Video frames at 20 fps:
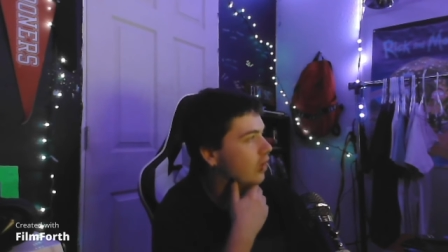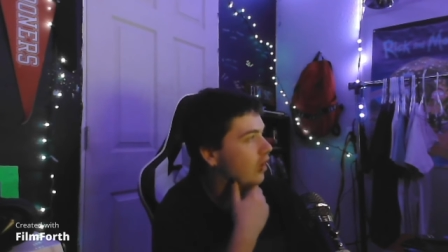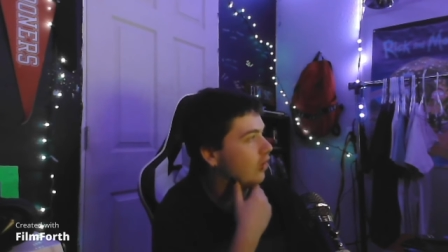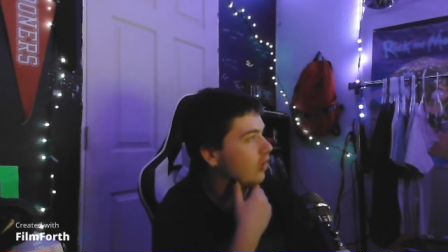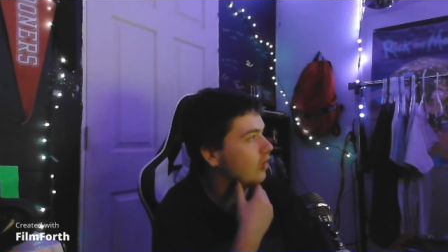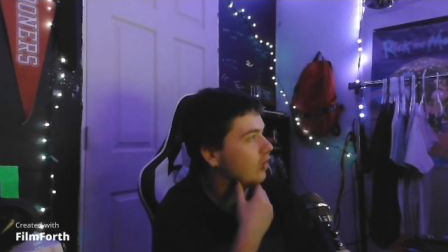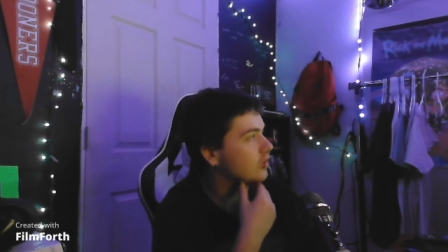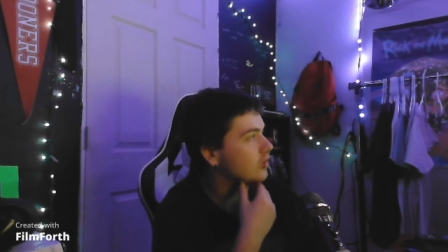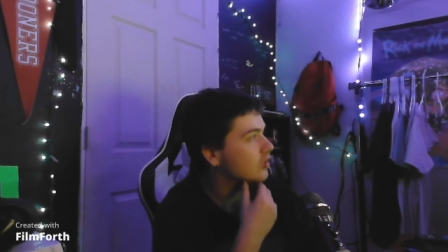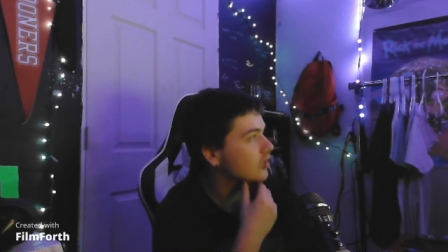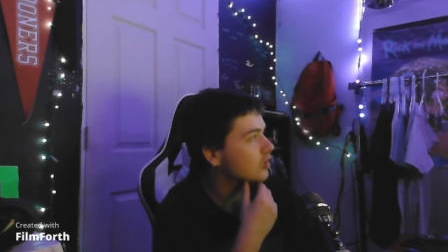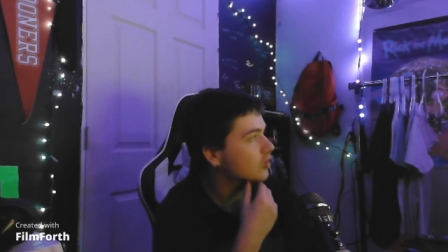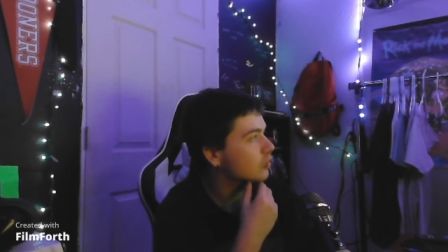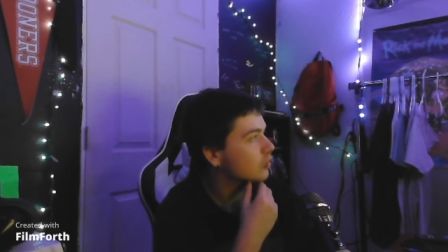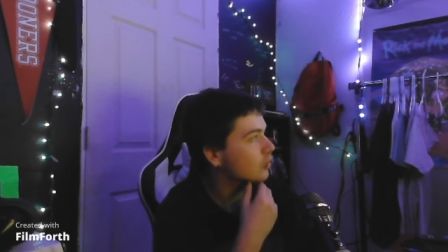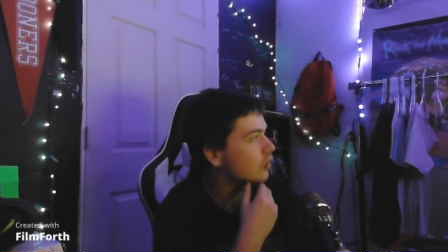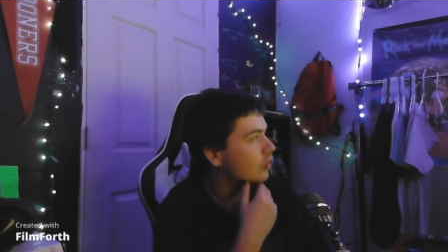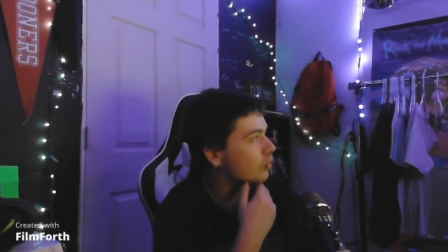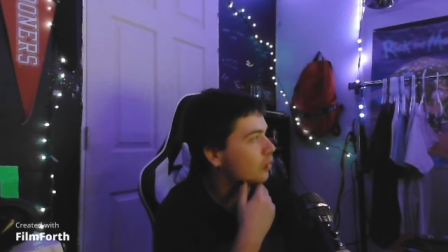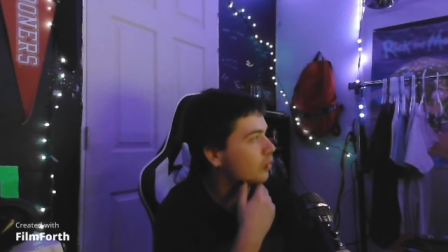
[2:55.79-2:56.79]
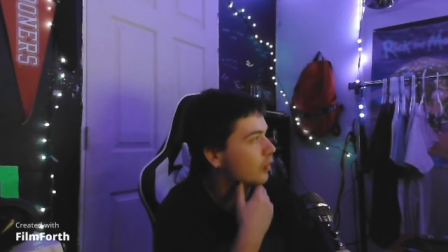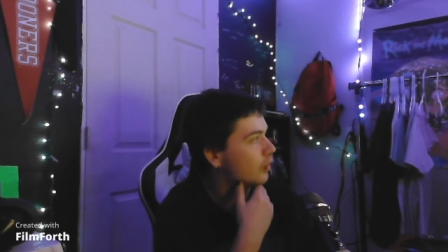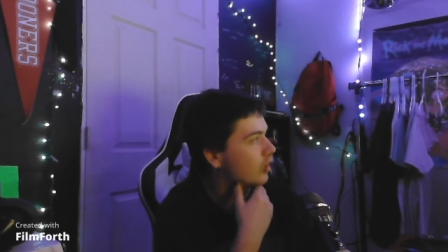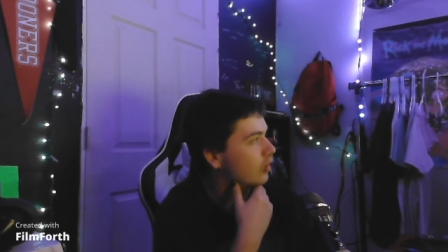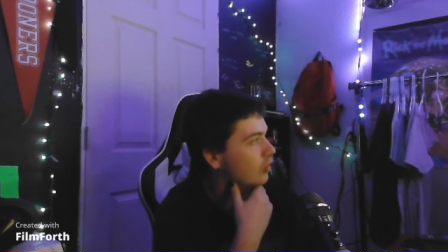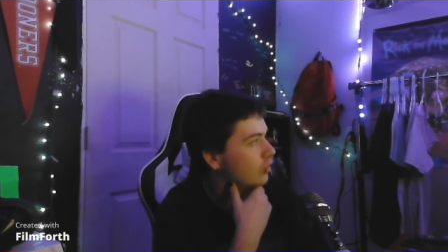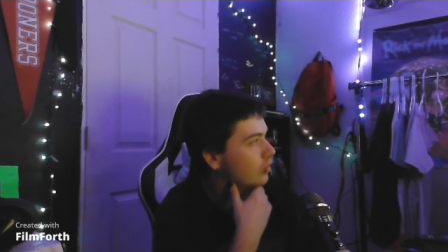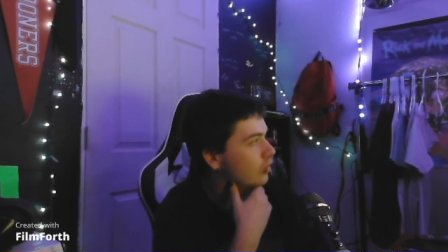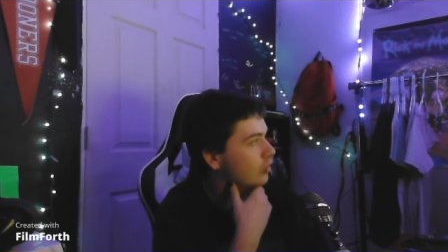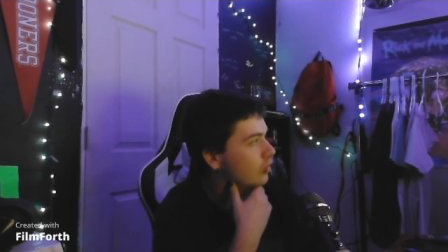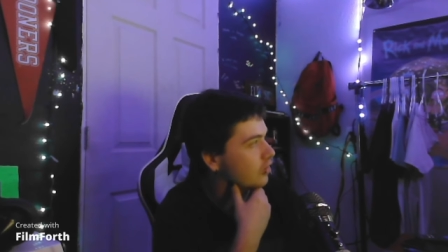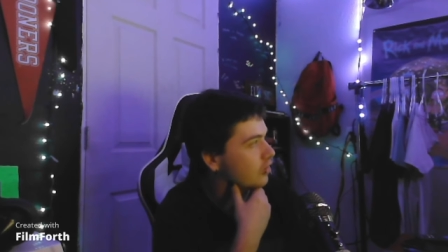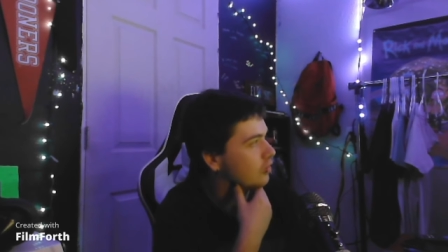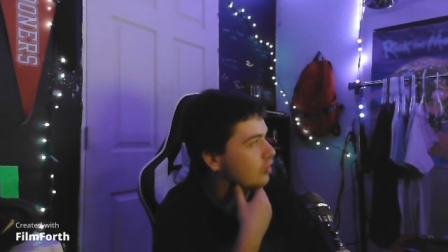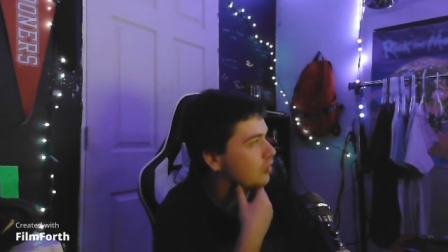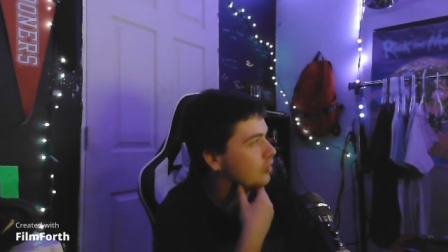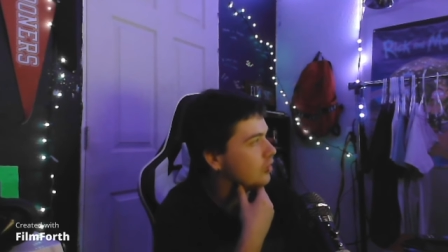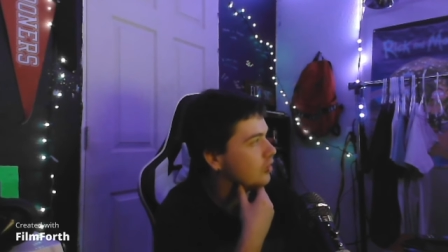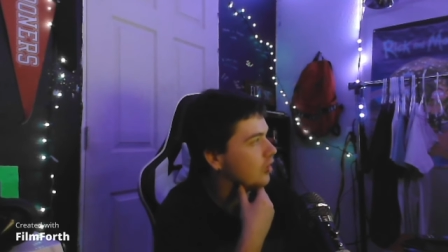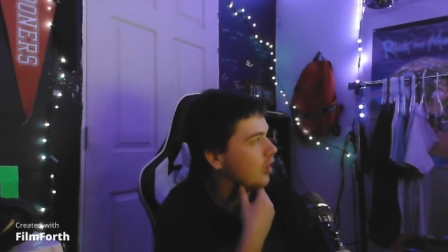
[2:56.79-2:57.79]
I honestly just want to open my own
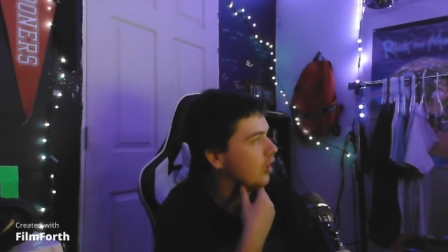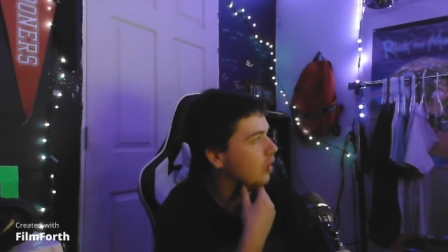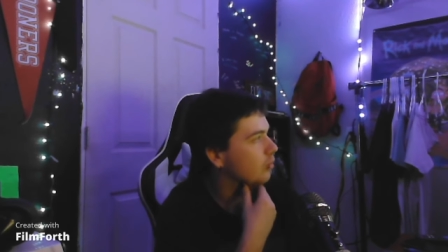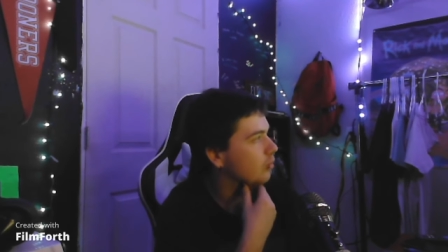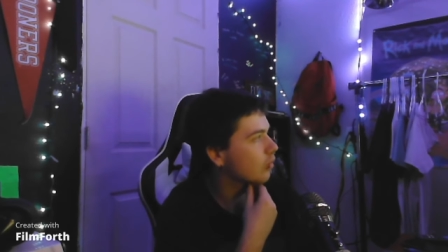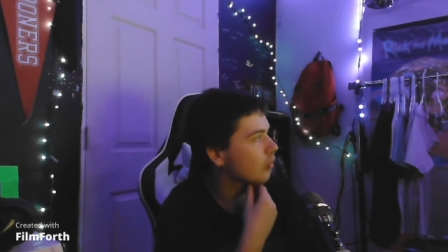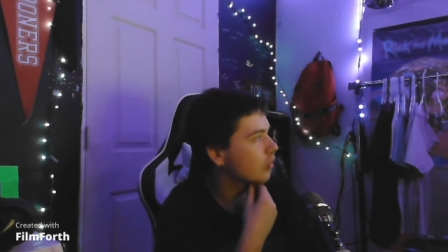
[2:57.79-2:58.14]
tattoo shop,